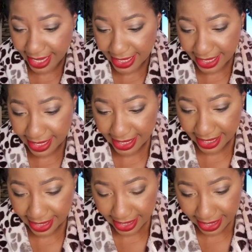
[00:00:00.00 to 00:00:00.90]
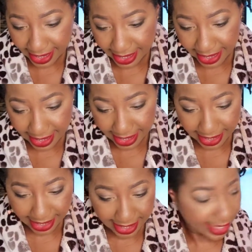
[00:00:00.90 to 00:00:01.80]
I thought you're supposed to take it up
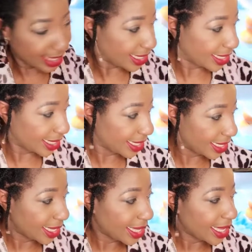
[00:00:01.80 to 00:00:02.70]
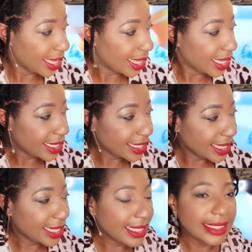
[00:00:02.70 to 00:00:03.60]
and just zam,
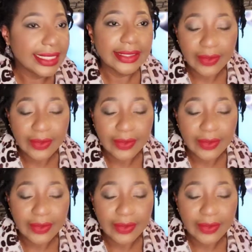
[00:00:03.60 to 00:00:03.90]
put it on top of